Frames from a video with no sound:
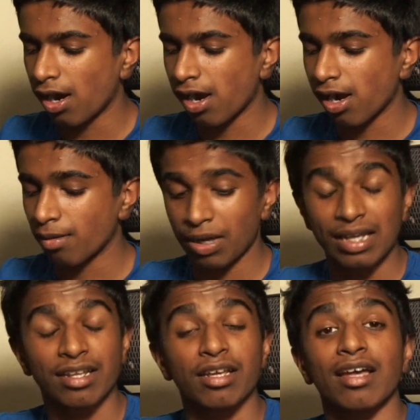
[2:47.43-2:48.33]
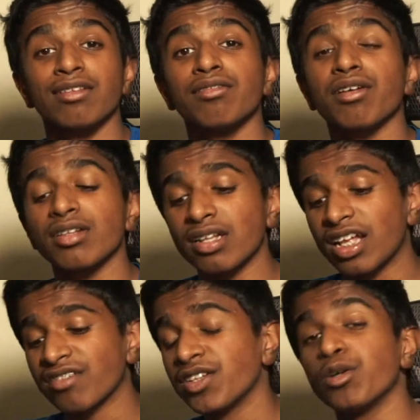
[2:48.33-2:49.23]
as you saw in the
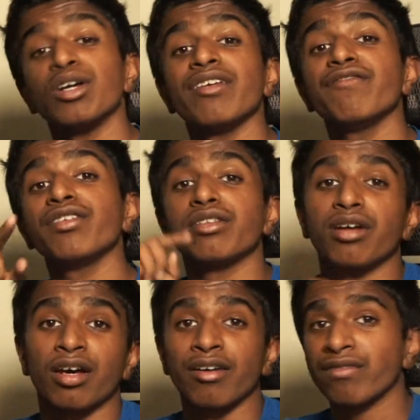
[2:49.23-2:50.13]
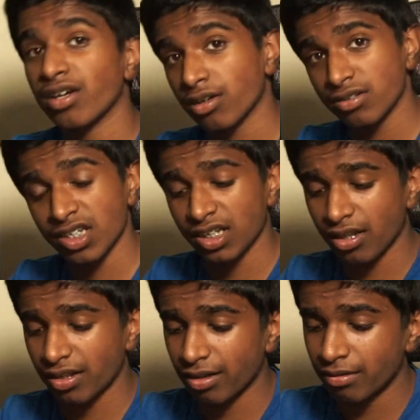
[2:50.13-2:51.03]
last video, if you saw it, if not, go check it
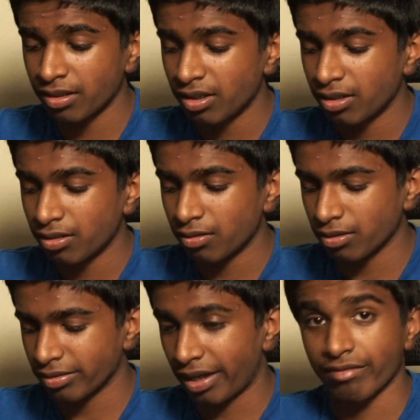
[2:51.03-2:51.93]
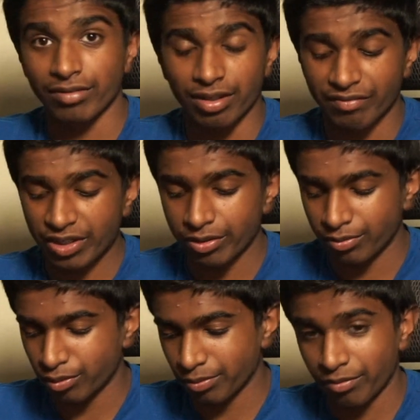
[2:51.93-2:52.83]
out now, or after this video,
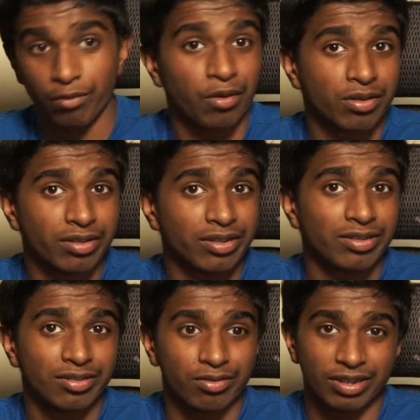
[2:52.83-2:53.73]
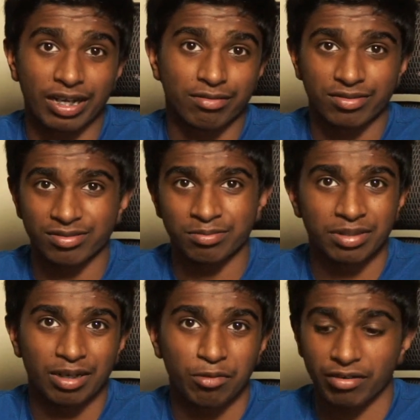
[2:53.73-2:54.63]
or before, or now,
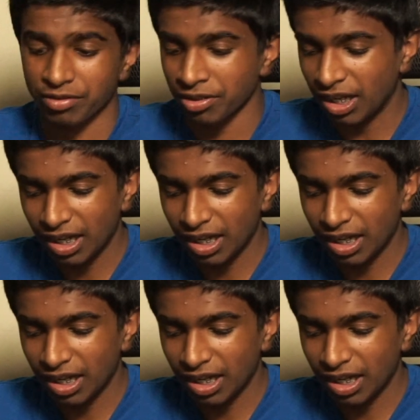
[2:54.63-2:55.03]
whatever.